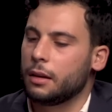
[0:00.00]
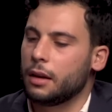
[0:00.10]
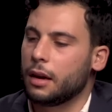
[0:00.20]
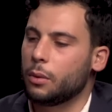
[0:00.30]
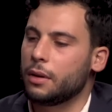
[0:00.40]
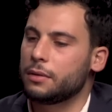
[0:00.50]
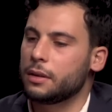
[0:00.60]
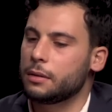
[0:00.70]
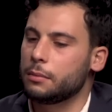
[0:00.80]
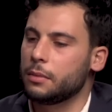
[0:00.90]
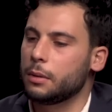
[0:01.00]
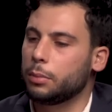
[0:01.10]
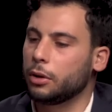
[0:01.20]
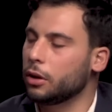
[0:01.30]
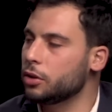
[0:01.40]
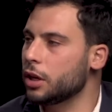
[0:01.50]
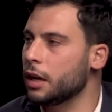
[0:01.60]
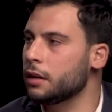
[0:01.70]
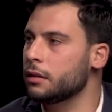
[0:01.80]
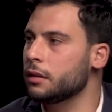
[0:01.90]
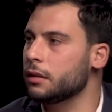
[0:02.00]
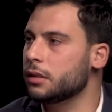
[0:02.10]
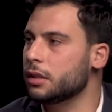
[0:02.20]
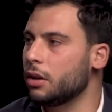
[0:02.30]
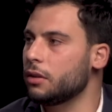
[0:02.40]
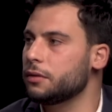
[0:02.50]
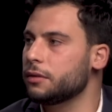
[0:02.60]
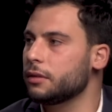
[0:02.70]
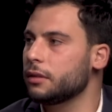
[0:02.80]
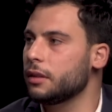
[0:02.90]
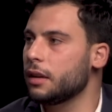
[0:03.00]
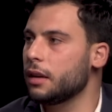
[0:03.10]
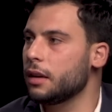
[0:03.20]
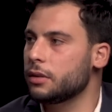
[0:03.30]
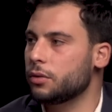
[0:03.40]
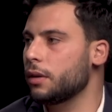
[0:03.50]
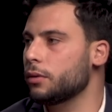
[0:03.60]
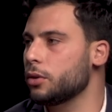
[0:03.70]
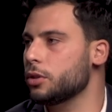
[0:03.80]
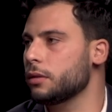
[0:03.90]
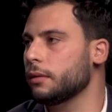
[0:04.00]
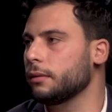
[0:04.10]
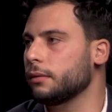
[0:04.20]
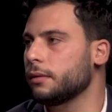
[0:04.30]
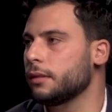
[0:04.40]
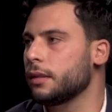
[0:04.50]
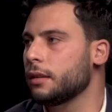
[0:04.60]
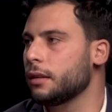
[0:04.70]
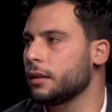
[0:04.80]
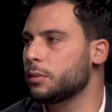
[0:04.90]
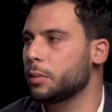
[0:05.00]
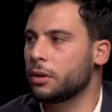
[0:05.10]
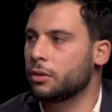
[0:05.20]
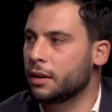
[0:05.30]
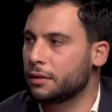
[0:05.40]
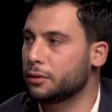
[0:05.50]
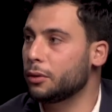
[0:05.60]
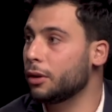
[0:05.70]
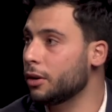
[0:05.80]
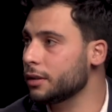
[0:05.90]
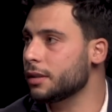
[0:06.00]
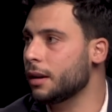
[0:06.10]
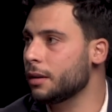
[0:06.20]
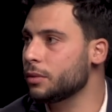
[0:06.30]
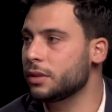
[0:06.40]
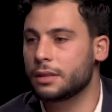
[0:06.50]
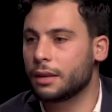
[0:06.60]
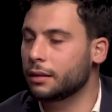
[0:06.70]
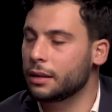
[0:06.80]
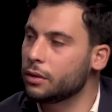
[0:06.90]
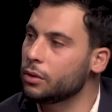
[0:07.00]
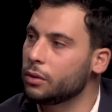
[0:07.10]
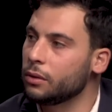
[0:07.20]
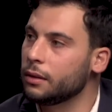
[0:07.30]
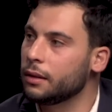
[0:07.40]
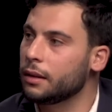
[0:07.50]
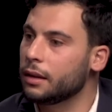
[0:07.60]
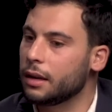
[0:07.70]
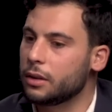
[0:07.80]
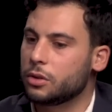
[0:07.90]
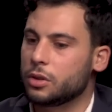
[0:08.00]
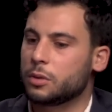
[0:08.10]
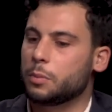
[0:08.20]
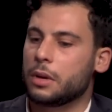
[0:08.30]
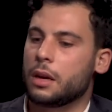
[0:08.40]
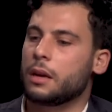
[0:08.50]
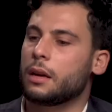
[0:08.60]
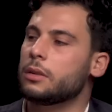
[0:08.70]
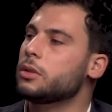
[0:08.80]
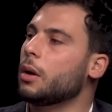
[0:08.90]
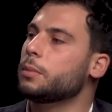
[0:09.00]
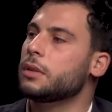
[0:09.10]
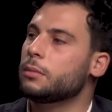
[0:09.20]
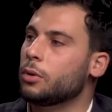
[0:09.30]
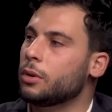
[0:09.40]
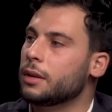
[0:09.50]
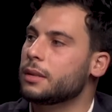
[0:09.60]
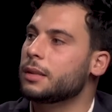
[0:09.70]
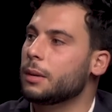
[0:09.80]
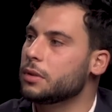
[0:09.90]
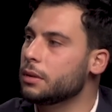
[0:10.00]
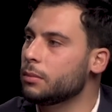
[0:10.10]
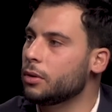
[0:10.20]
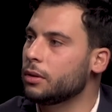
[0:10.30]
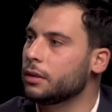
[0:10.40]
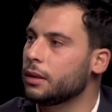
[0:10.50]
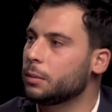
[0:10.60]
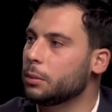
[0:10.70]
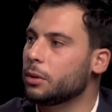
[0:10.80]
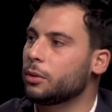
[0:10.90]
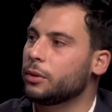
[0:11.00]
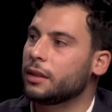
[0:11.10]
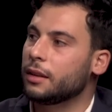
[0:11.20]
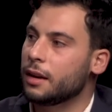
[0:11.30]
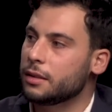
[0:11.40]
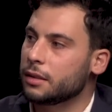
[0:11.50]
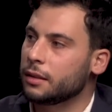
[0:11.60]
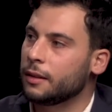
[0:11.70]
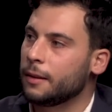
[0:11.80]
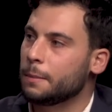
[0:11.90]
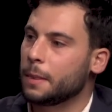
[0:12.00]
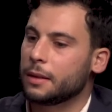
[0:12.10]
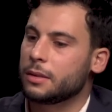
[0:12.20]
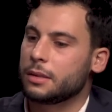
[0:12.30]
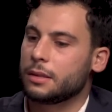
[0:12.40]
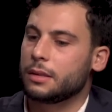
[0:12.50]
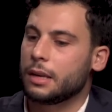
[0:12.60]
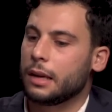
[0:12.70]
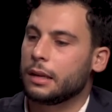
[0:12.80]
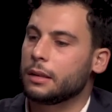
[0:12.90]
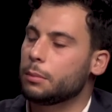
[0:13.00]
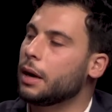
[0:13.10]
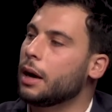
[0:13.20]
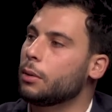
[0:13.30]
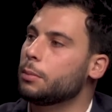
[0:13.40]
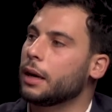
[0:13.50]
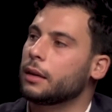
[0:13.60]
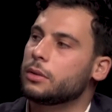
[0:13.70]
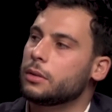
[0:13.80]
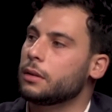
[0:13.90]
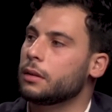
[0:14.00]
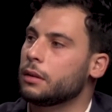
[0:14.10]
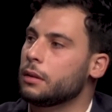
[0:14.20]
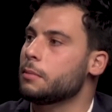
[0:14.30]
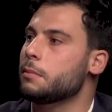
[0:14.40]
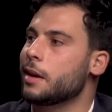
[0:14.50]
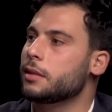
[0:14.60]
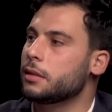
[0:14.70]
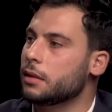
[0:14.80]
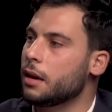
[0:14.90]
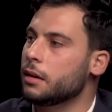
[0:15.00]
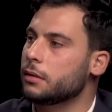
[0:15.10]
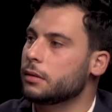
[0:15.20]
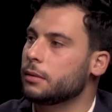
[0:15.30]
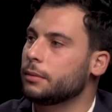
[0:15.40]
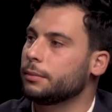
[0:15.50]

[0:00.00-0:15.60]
However, the blockchain itself is a revolution. It's been around for a long time. This is nothing new. It's just being adopted more and accepted more. People are realizing that this is taking the power back into the masses' hands.